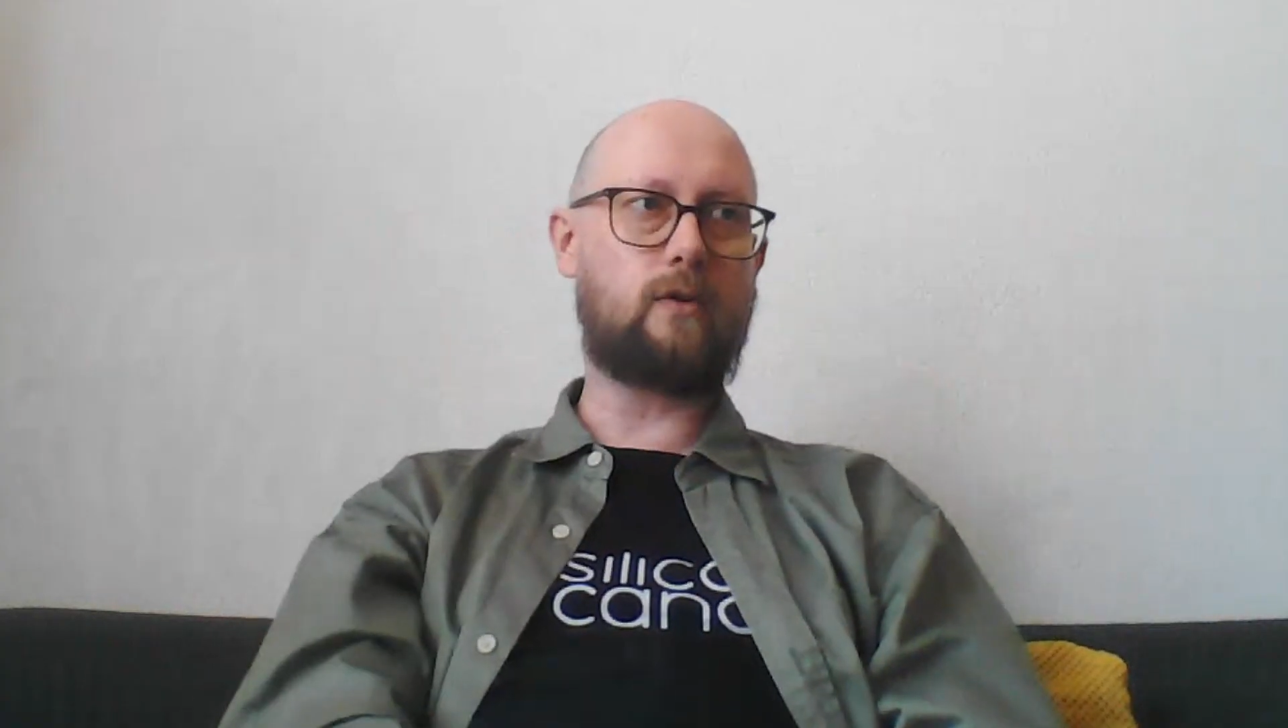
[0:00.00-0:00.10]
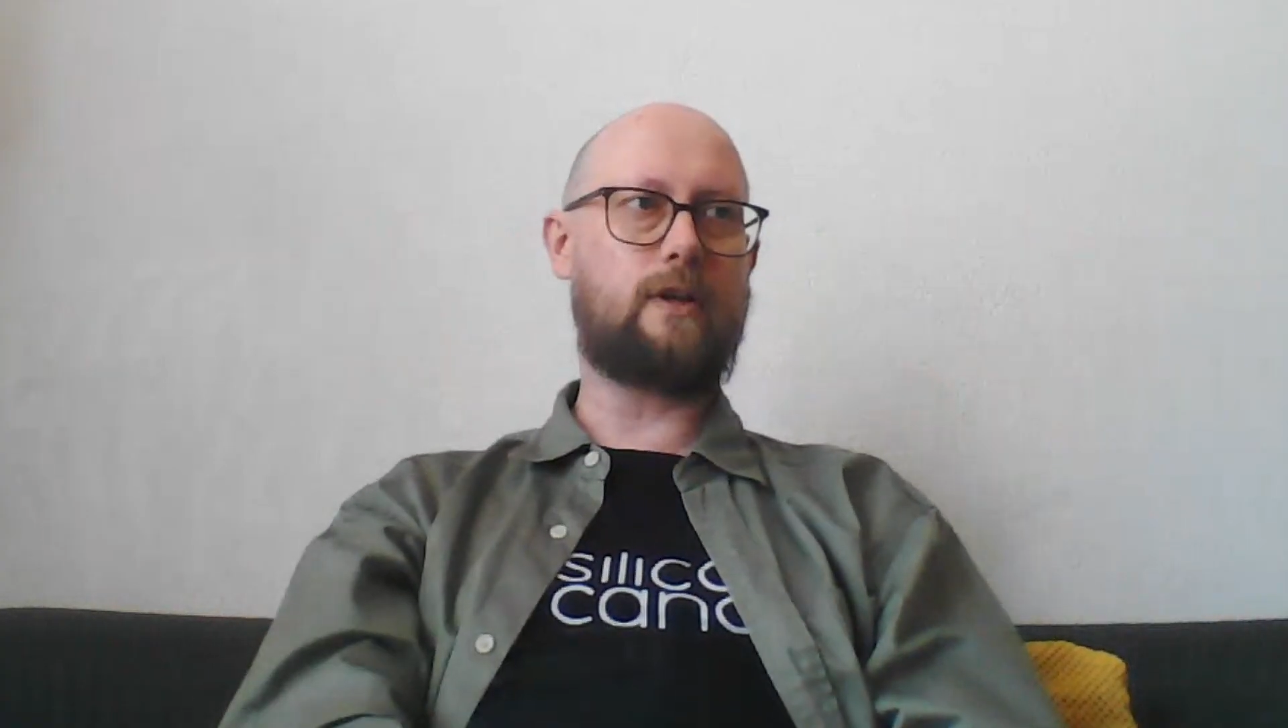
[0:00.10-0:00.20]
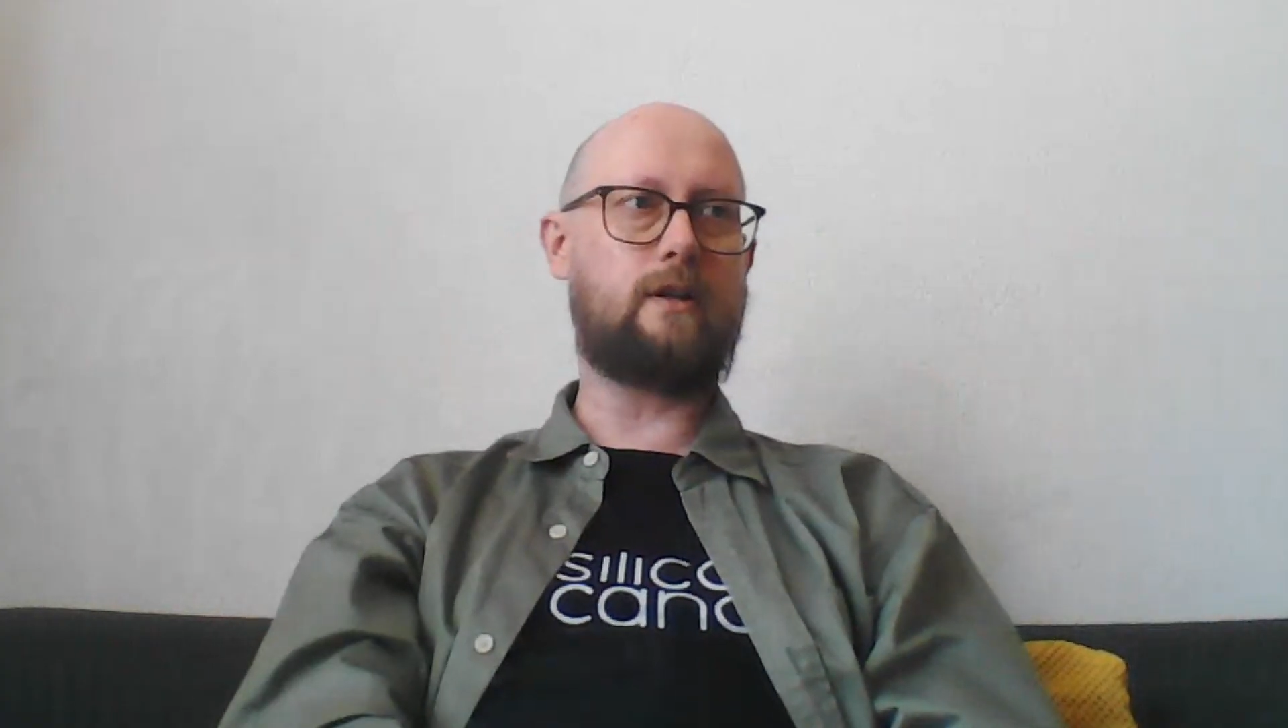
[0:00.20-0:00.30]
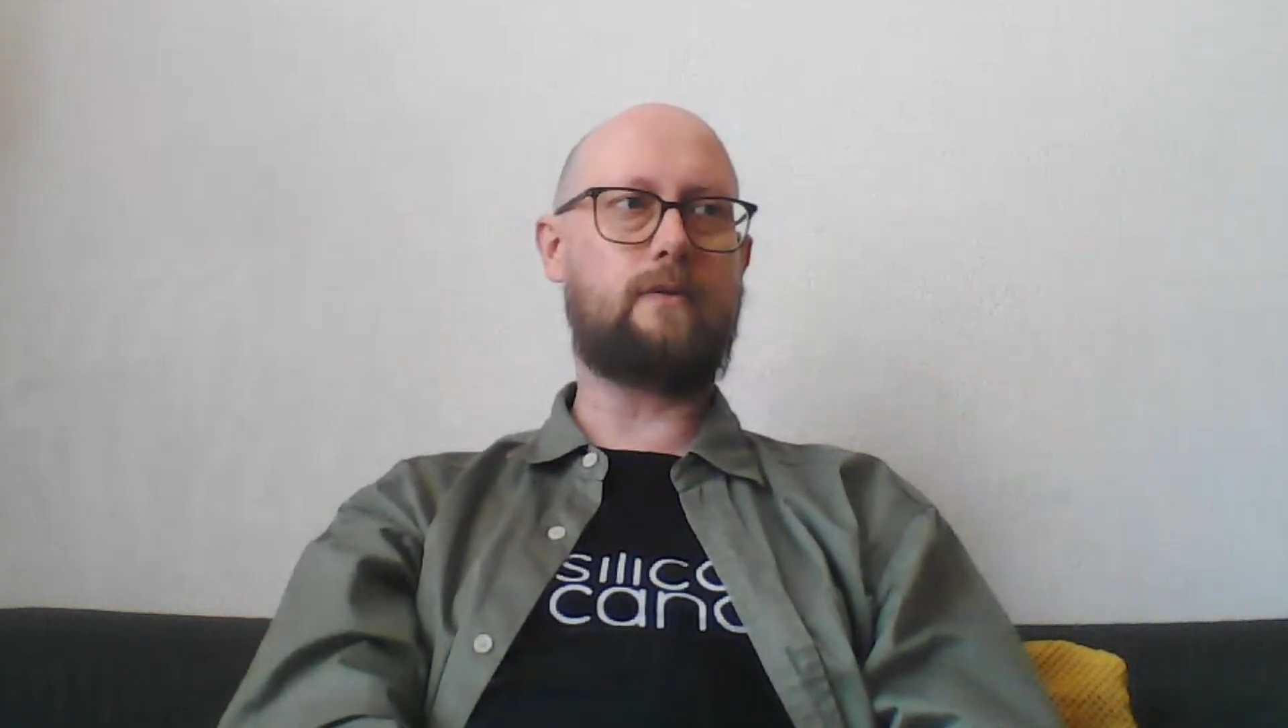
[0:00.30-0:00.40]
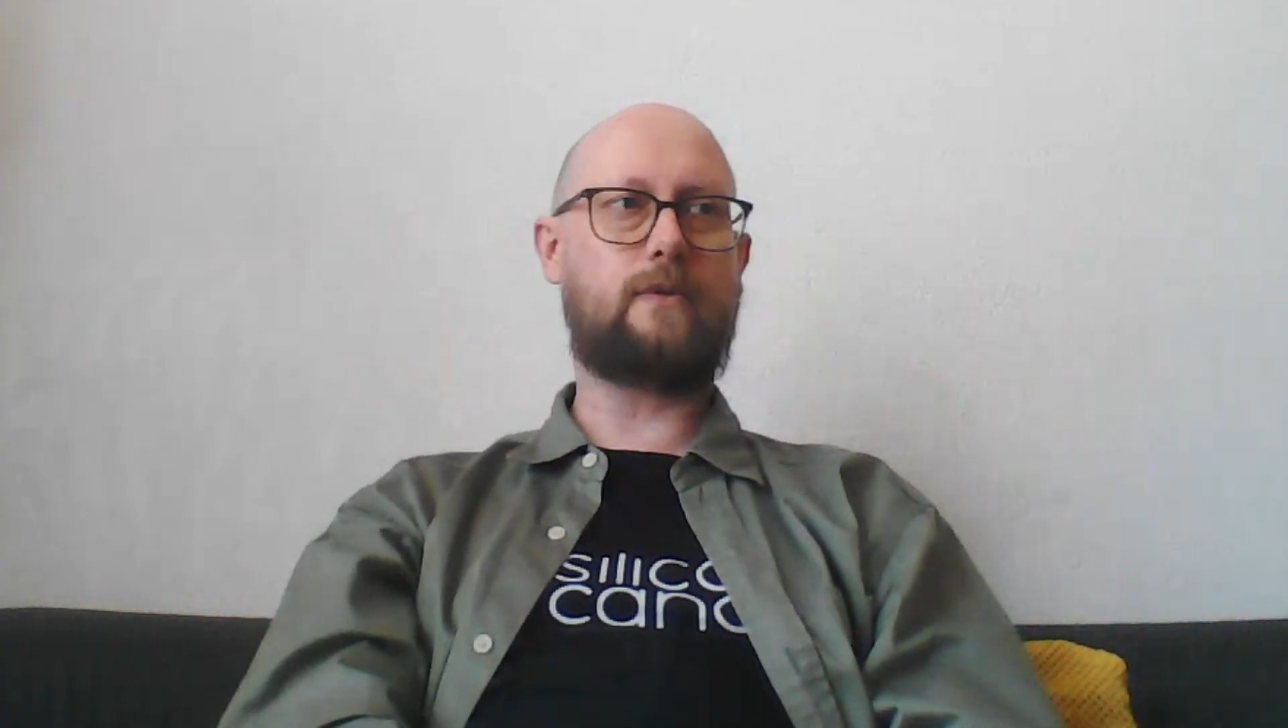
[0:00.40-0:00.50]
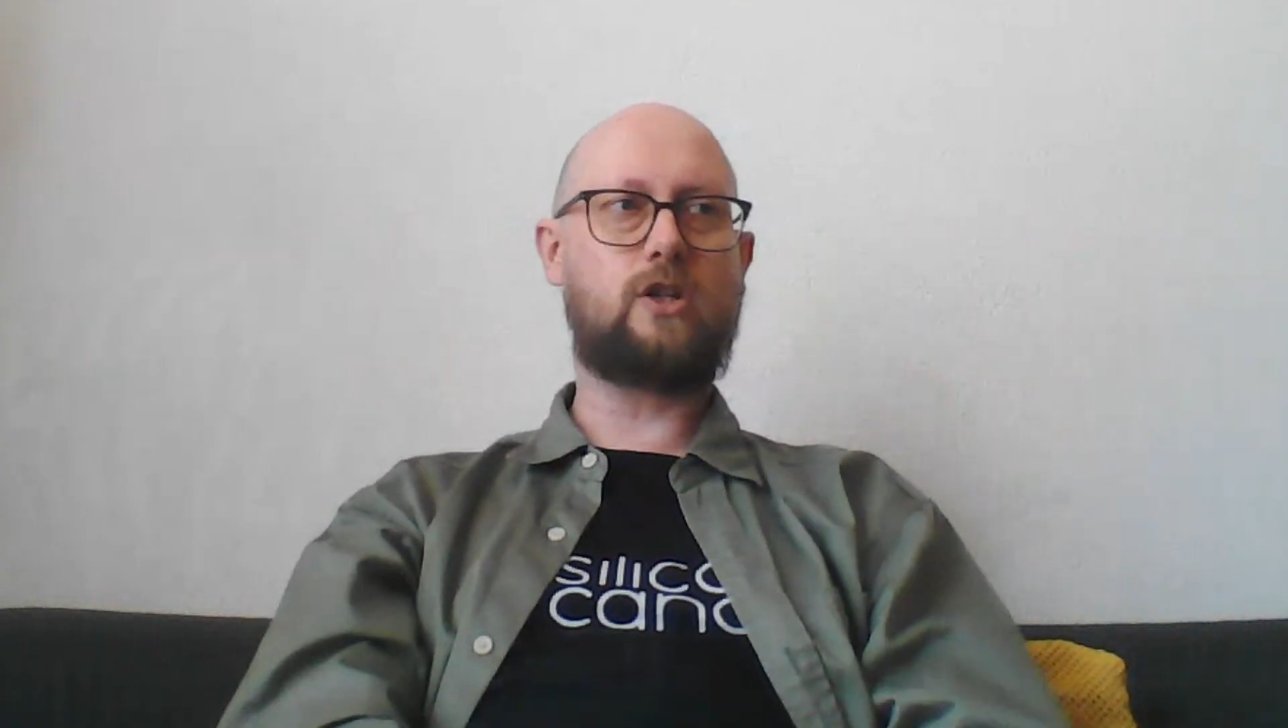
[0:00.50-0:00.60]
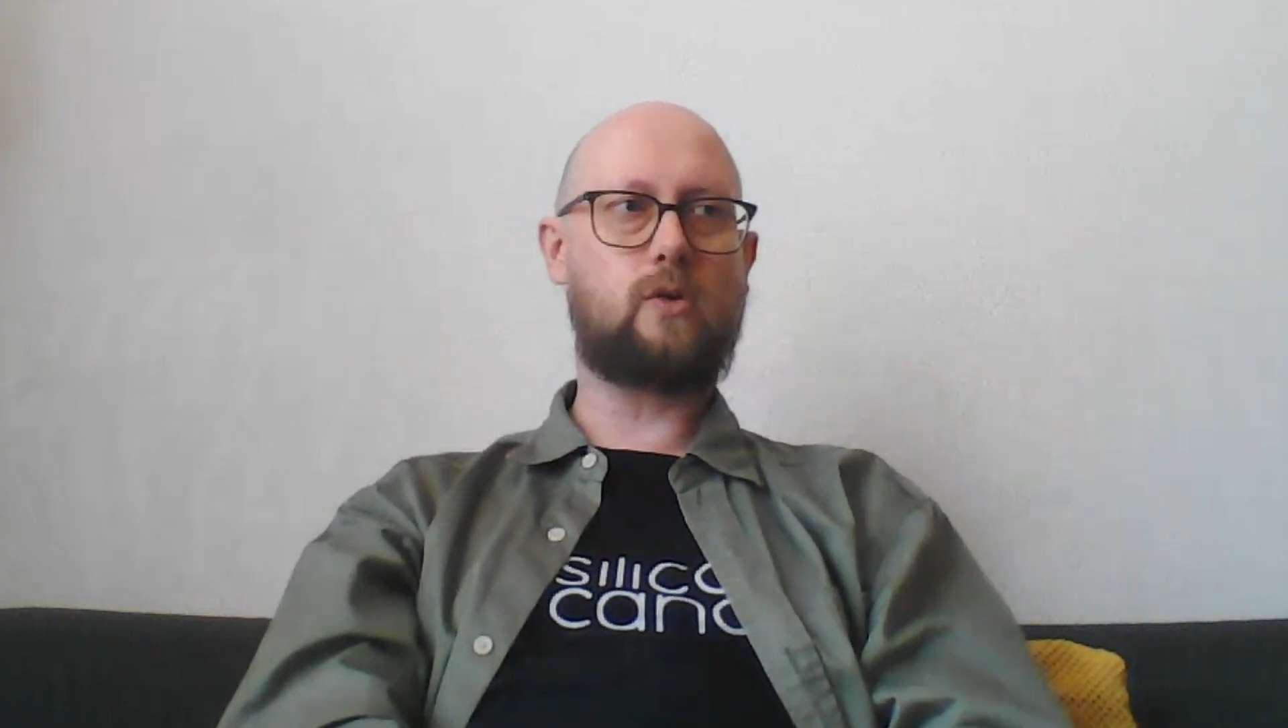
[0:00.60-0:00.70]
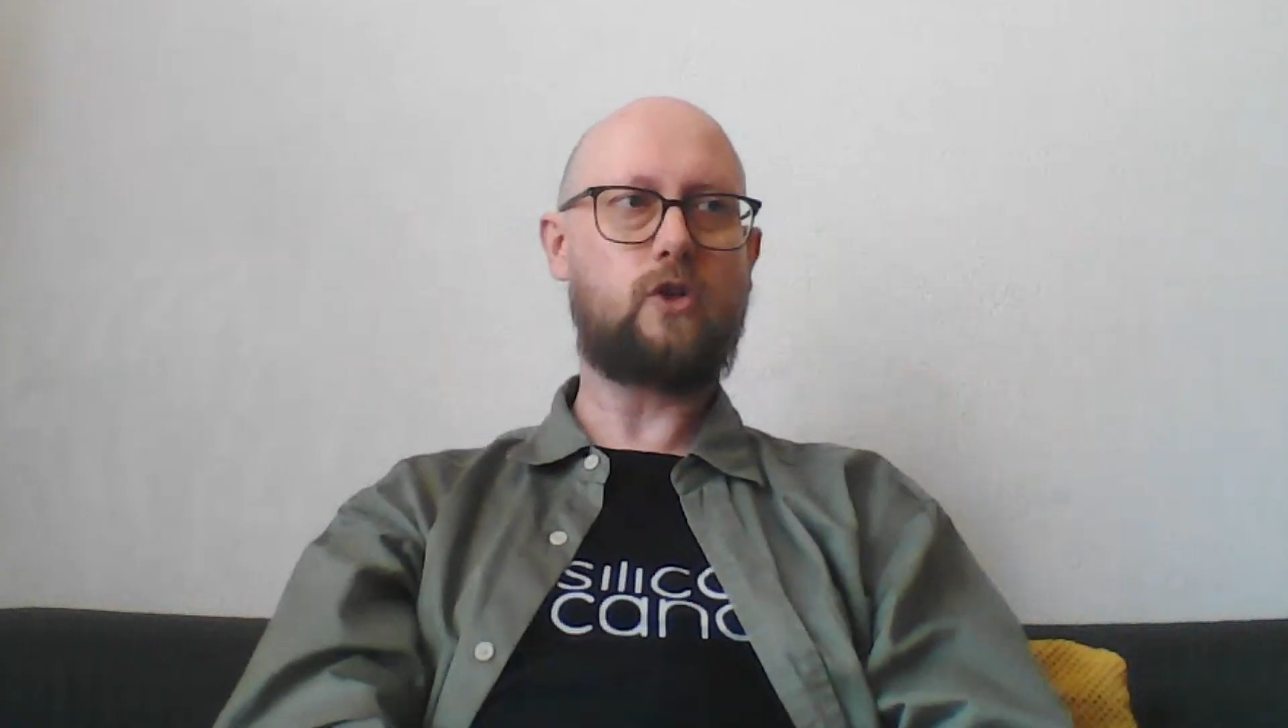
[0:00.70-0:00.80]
on innovation.